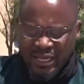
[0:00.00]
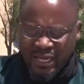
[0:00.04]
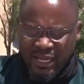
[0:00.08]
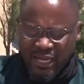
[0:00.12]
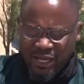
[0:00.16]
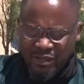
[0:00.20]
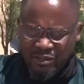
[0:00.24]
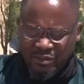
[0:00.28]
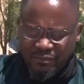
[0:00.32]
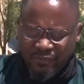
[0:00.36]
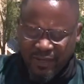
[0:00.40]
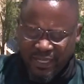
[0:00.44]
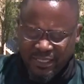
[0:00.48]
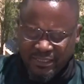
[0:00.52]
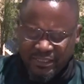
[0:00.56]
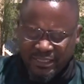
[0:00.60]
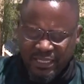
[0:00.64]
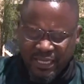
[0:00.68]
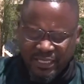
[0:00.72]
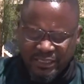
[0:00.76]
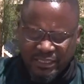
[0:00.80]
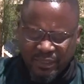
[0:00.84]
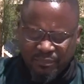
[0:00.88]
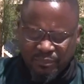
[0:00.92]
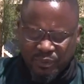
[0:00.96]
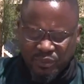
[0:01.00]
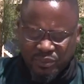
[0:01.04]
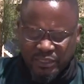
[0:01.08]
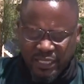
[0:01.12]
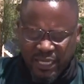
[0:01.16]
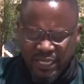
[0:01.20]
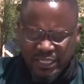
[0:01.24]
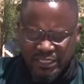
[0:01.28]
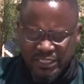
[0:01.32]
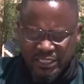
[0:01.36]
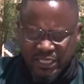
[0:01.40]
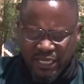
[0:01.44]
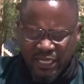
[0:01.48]
A university has the
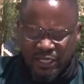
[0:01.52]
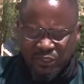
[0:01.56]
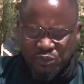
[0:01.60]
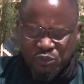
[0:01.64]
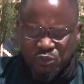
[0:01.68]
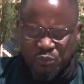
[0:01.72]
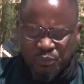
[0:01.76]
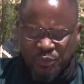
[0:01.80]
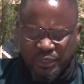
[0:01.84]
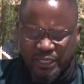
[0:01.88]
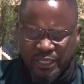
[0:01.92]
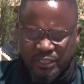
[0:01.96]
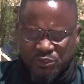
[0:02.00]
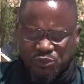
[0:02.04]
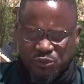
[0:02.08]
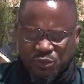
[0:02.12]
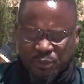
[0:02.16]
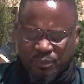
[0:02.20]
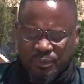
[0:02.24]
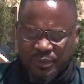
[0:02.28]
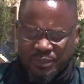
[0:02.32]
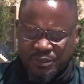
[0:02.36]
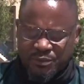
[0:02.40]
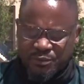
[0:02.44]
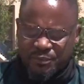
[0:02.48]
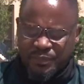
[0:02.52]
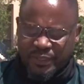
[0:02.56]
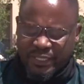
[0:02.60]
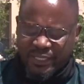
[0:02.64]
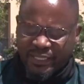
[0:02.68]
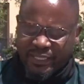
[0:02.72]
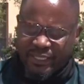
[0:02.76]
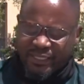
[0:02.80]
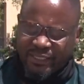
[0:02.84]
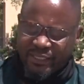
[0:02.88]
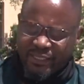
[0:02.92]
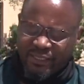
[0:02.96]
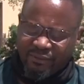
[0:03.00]
potential to be a super
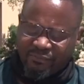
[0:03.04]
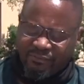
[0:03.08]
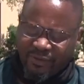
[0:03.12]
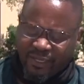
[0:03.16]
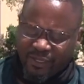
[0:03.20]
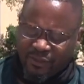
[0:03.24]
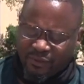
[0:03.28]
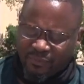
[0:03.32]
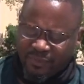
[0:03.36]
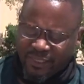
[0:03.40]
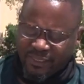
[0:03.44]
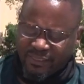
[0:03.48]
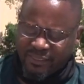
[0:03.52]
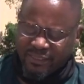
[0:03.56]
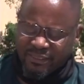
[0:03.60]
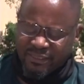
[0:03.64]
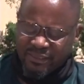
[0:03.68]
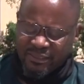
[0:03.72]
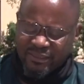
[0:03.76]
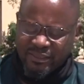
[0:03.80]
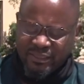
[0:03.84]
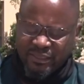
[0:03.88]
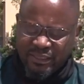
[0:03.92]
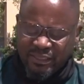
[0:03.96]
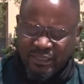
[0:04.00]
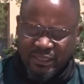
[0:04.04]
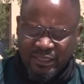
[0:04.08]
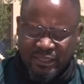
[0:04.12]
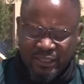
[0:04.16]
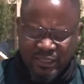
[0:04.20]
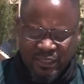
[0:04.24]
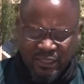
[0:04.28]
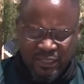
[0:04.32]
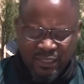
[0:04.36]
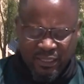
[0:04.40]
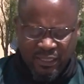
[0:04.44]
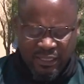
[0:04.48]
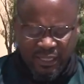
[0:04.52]
spreader environment,
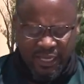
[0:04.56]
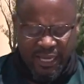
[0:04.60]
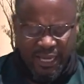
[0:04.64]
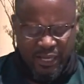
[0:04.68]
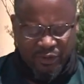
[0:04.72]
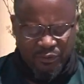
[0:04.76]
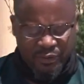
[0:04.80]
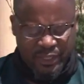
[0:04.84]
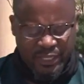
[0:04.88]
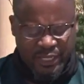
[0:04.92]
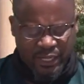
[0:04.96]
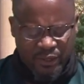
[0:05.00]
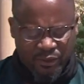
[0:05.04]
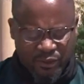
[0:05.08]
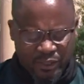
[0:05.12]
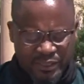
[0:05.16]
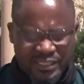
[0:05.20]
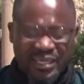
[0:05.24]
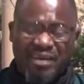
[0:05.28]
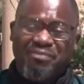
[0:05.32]
and we cannot